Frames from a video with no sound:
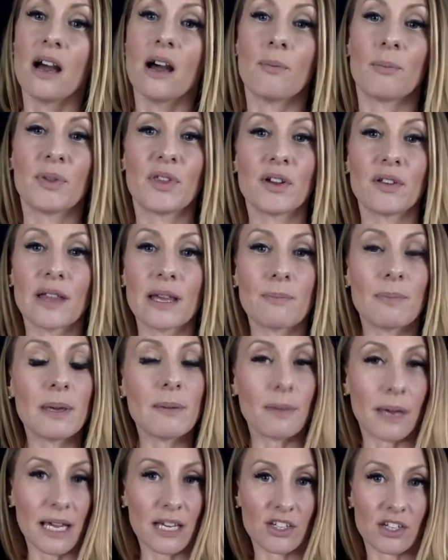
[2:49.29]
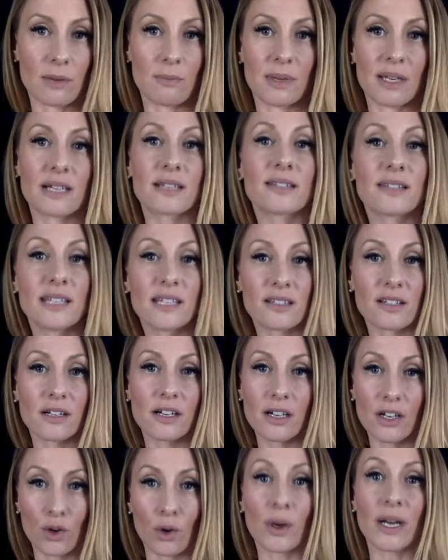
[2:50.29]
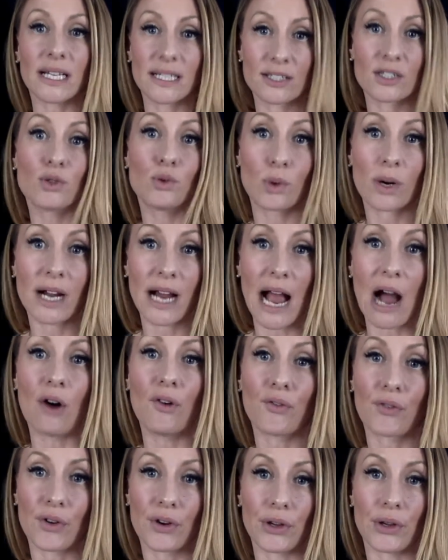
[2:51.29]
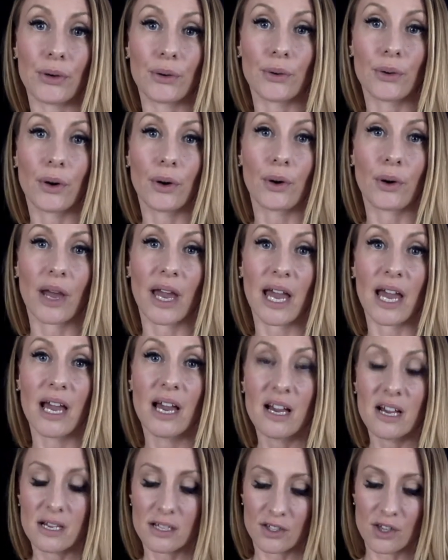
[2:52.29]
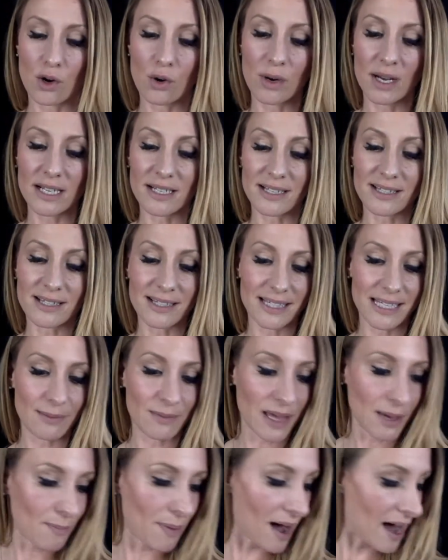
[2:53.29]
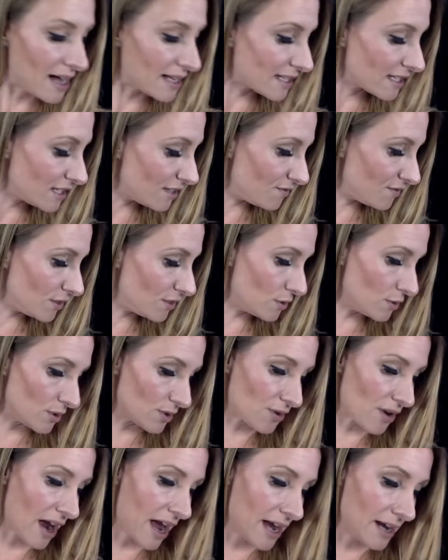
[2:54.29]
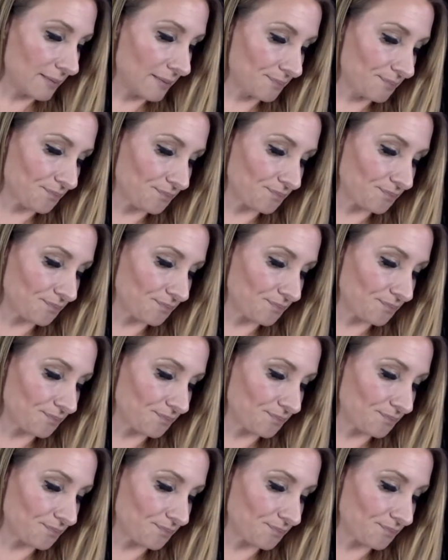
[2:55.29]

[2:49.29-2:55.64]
But they're like, be patient because things are going to work out for you, okay? So it doesn't seem like positive news, right?